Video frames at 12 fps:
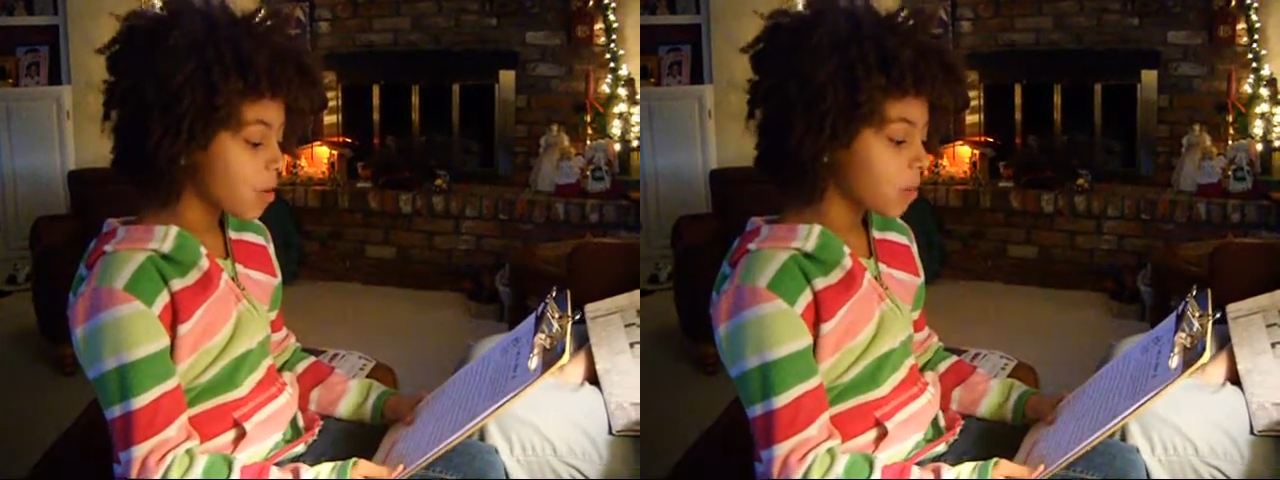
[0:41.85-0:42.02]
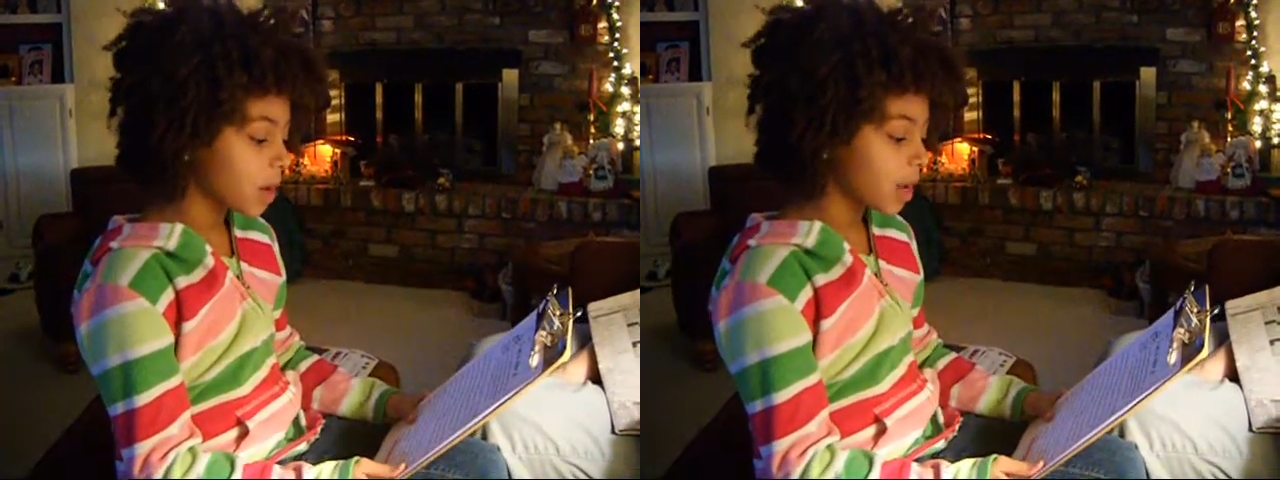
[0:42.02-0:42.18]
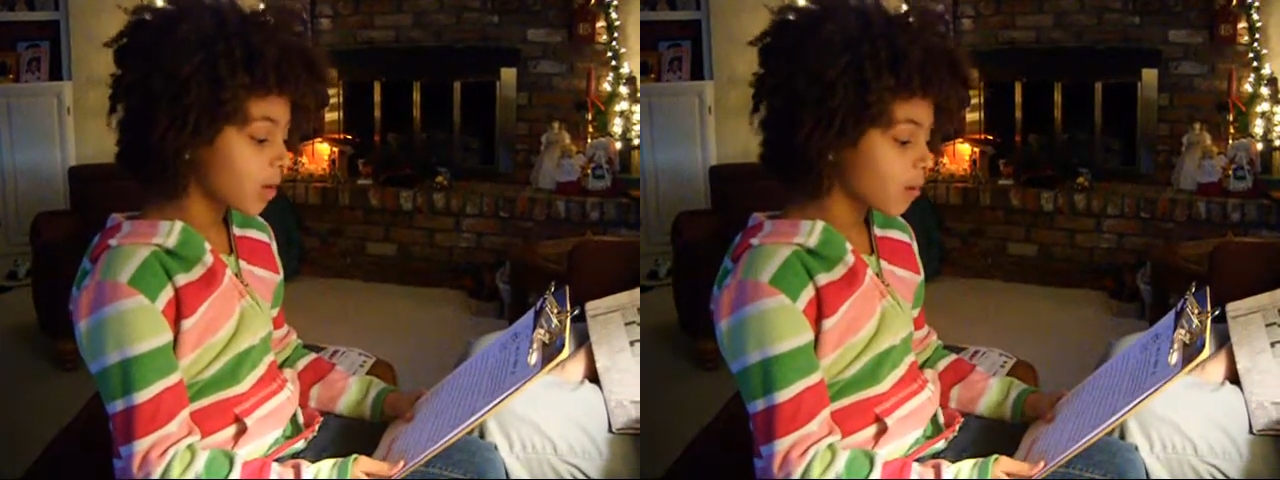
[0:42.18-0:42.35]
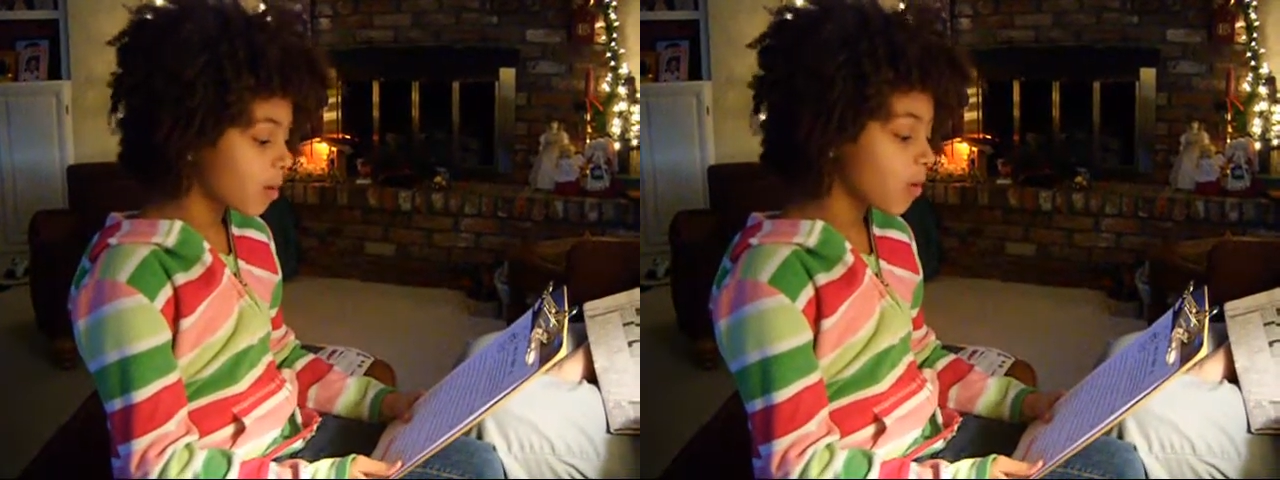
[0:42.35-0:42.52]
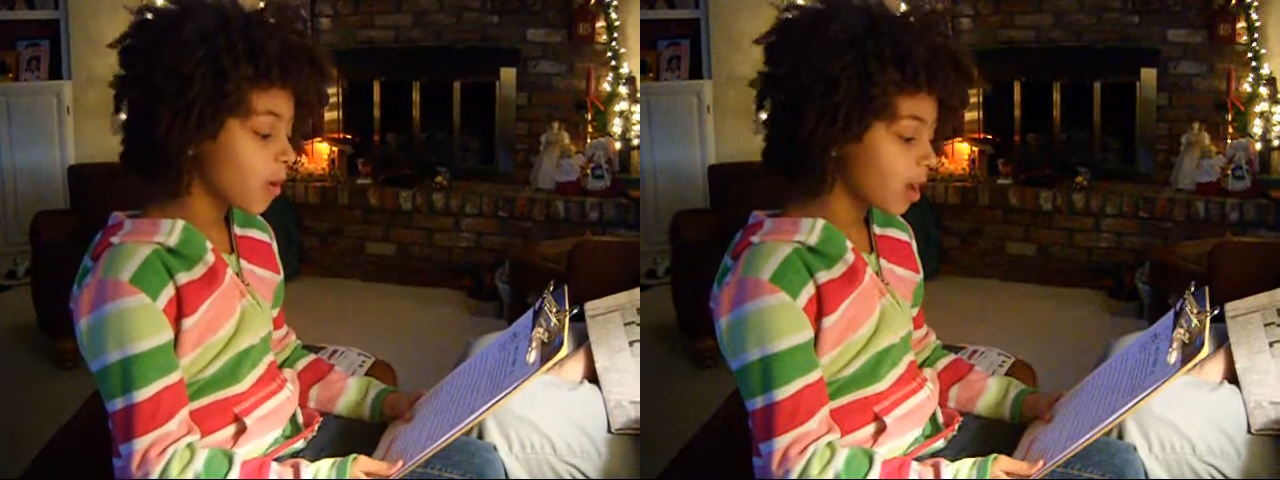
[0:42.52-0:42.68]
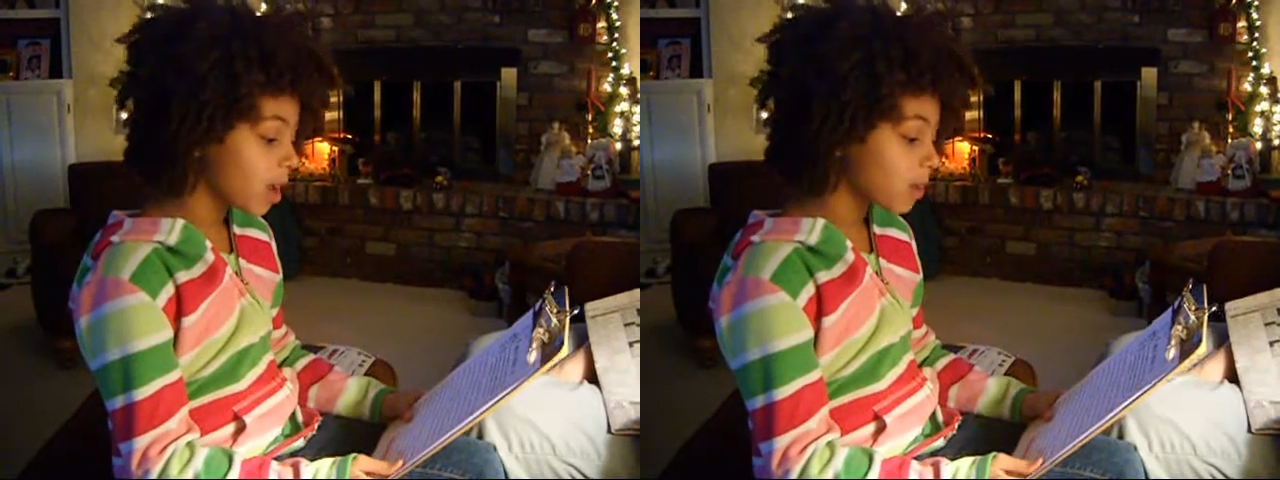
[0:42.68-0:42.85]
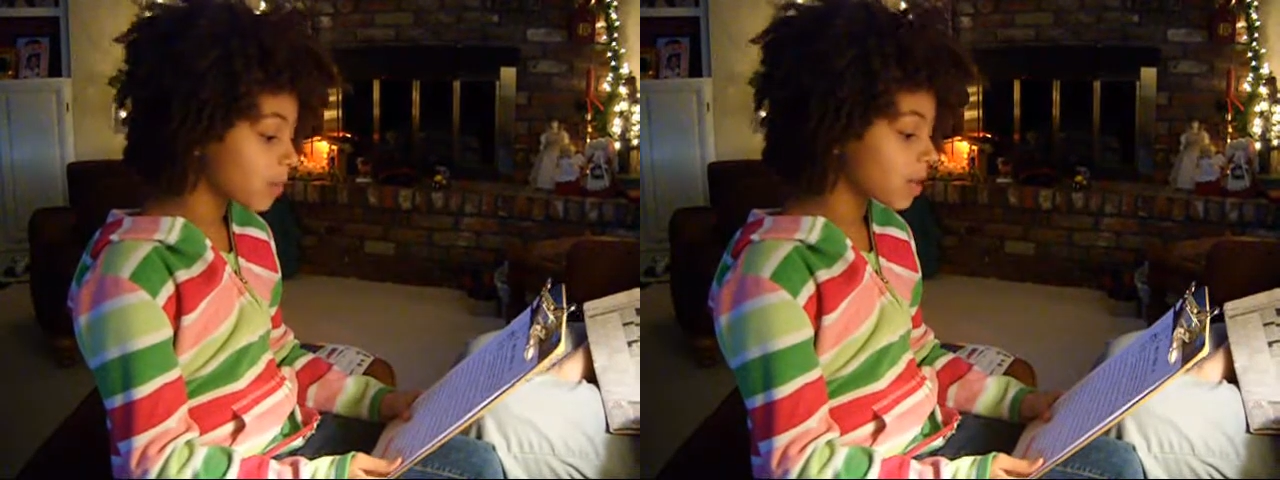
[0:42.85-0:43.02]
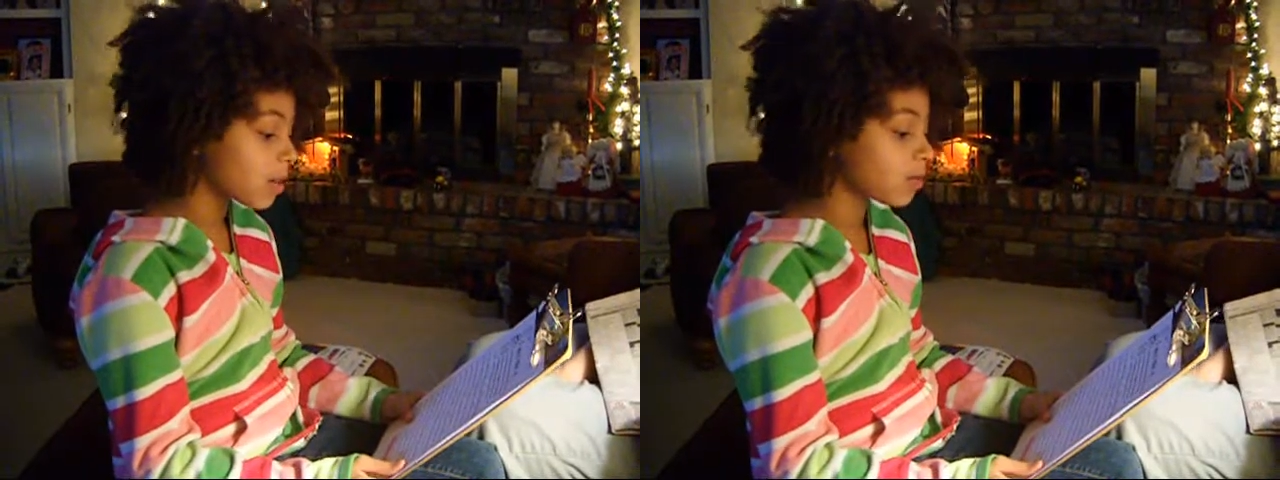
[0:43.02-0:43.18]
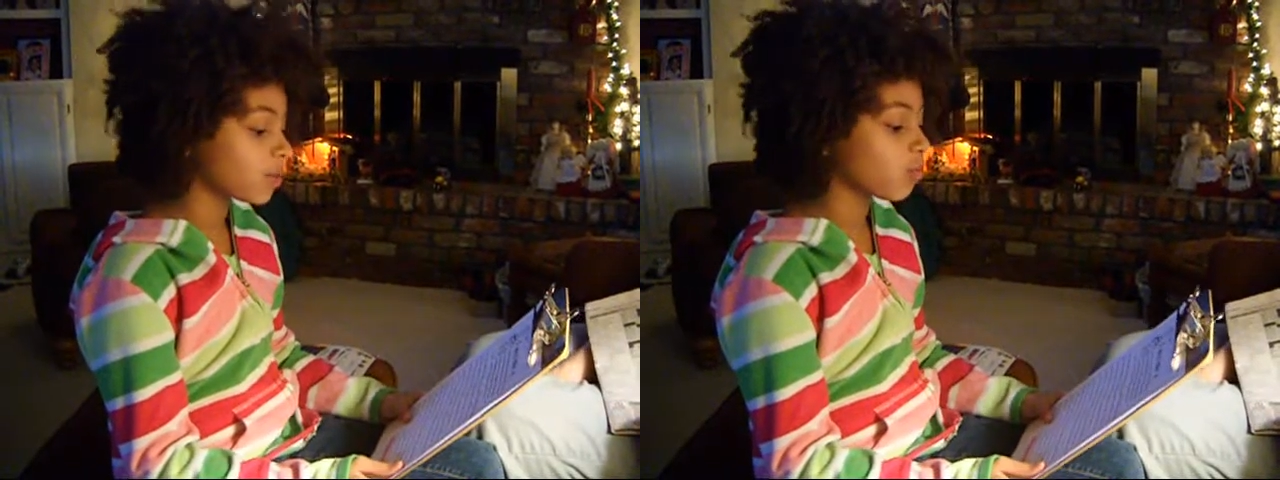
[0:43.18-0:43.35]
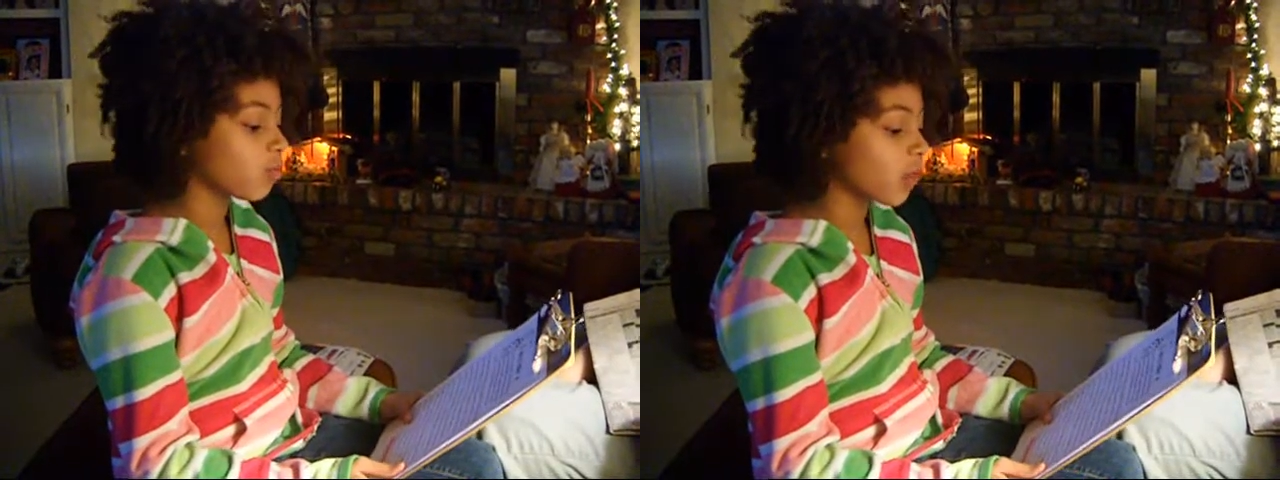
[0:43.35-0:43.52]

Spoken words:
When I woke up, it was